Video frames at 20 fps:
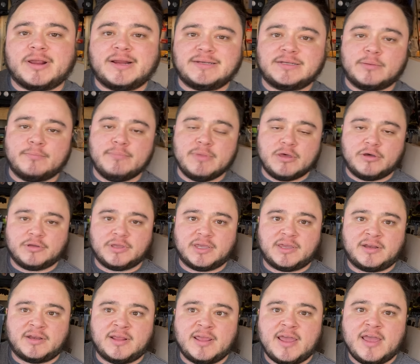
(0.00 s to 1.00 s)

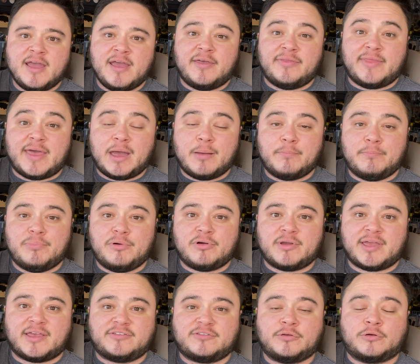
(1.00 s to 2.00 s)
million, that book
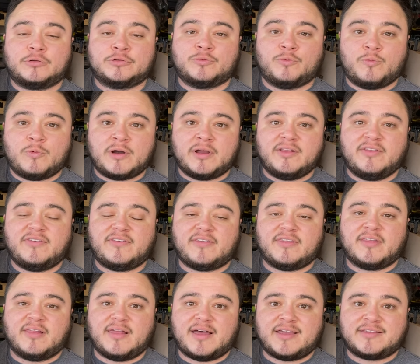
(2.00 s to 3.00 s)
has sold once in
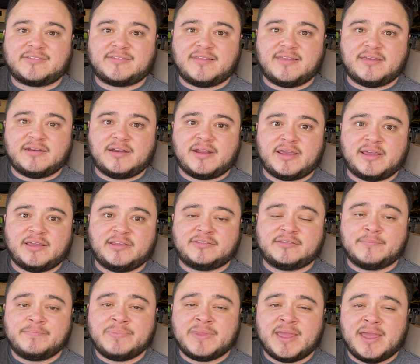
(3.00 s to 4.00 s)
the last 10 days.
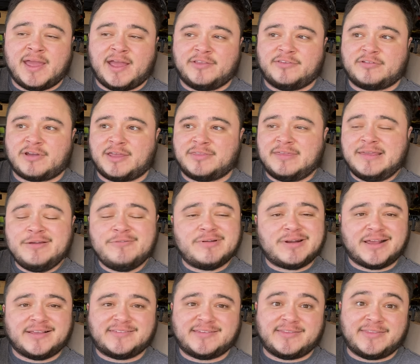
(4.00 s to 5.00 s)
And so I think when
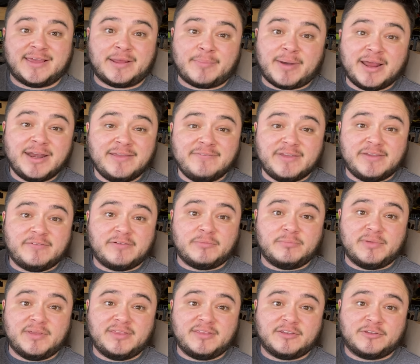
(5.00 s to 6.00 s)
I said that, it might have even
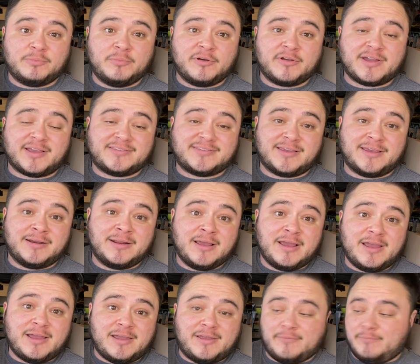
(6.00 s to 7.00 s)
been this book. I said,
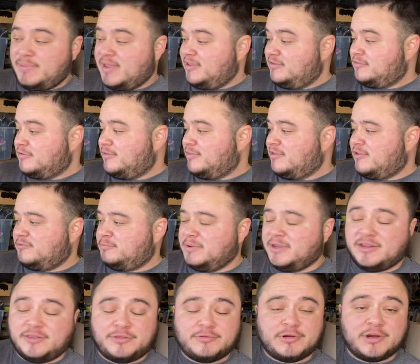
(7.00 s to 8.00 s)
based on this
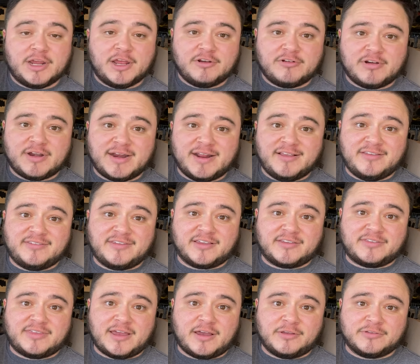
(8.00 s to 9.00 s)
being
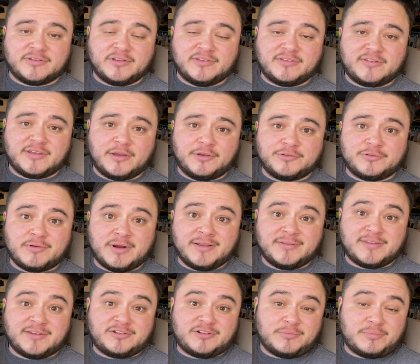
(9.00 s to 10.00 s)
386,000 sales rank,
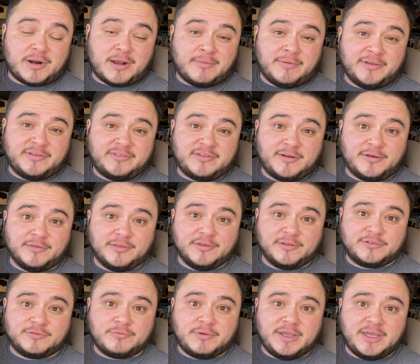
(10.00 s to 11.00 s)
this should probably sell
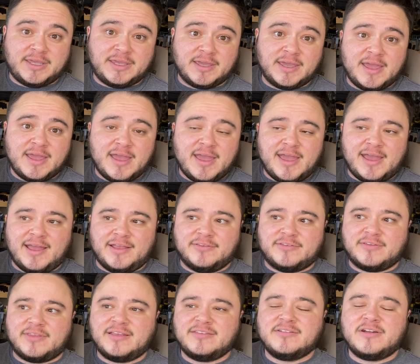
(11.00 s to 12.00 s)
this week. And so
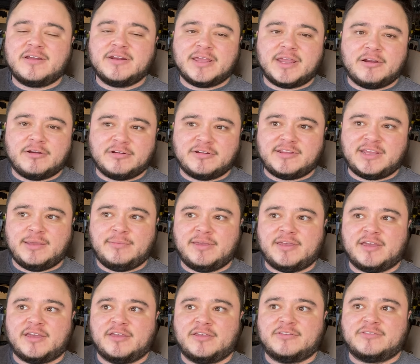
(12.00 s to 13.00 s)
that's not a guarantee,
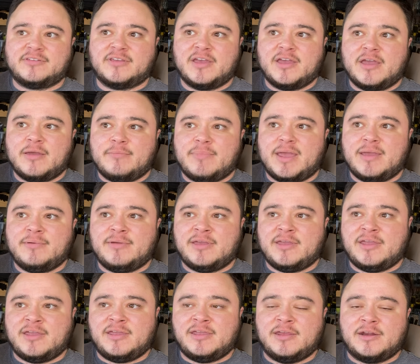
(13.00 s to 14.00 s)
because
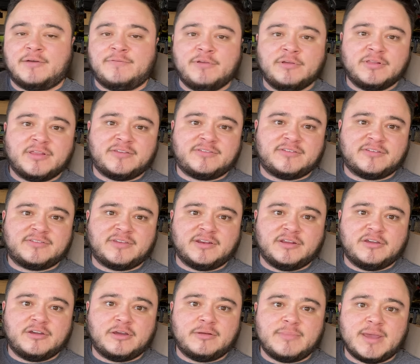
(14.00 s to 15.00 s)
maybe, you know, if you list this in
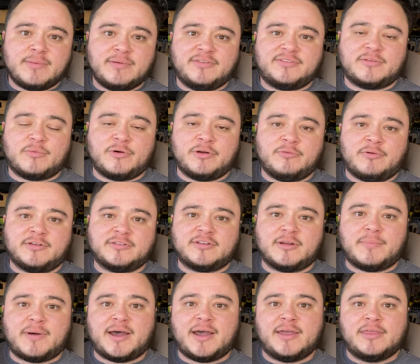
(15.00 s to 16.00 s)
good, maybe someone wants to
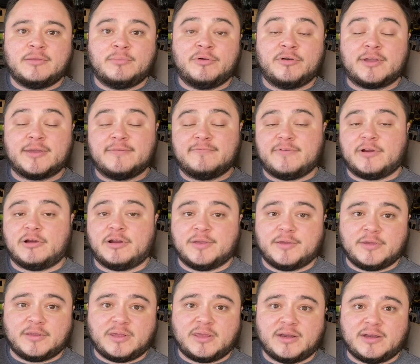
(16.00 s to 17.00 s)
buy the book in very
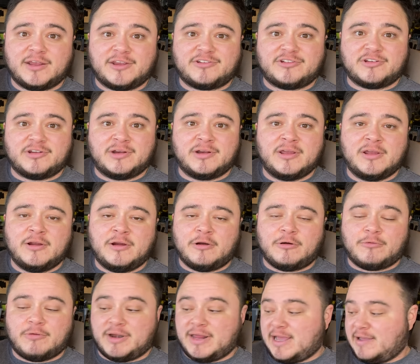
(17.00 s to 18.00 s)
good condition
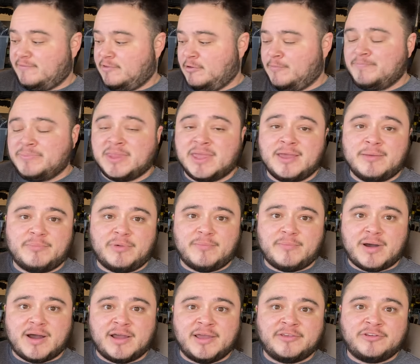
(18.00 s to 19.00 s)
or what have you. But
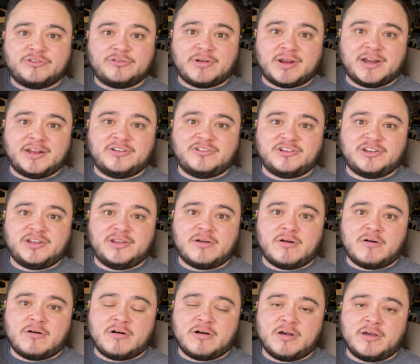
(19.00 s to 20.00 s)
my strategy
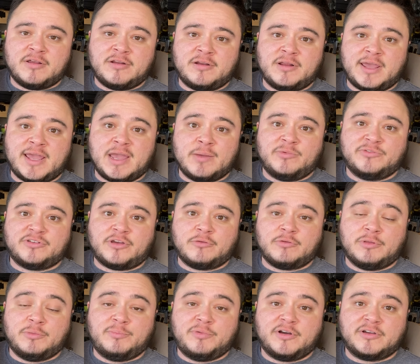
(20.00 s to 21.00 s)
on Amazon
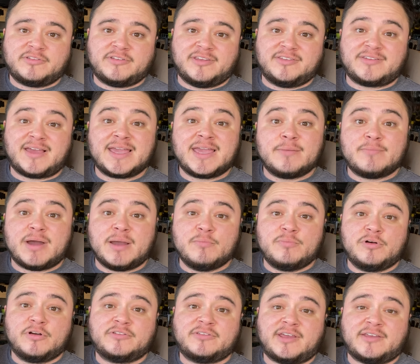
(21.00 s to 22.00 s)
with books is I get my
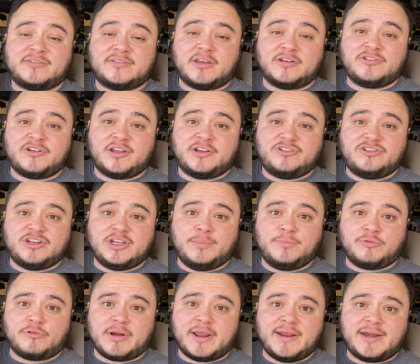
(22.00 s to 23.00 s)
books at such a cheap
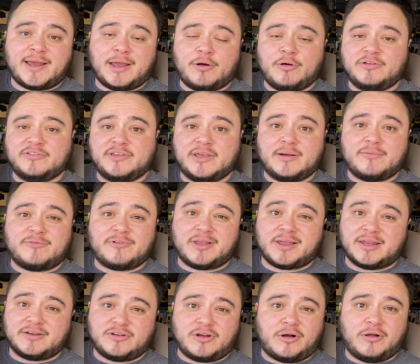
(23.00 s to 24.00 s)
rate. I always get them for like
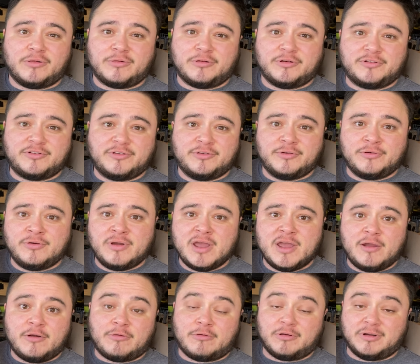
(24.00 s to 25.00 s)
a dollar or two
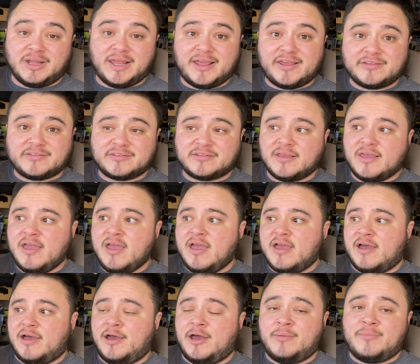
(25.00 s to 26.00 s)
or less.
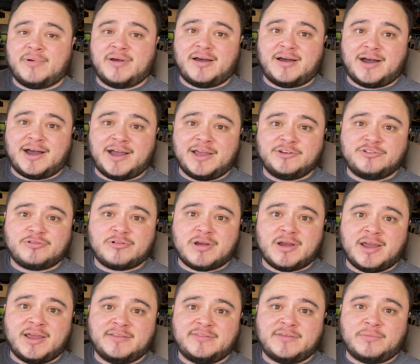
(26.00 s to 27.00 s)
I
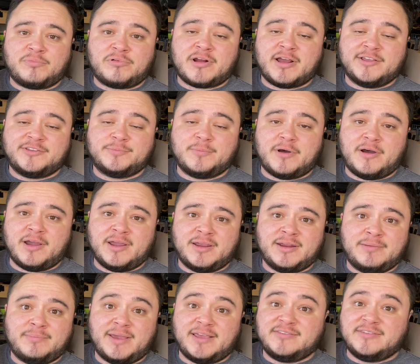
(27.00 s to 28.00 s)
try to price
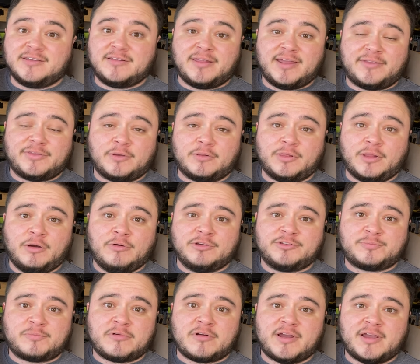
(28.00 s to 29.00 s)
mine basically at the
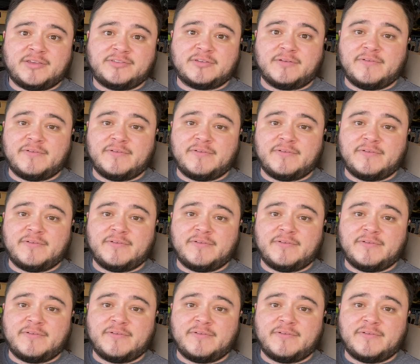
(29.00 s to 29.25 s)
lowest price of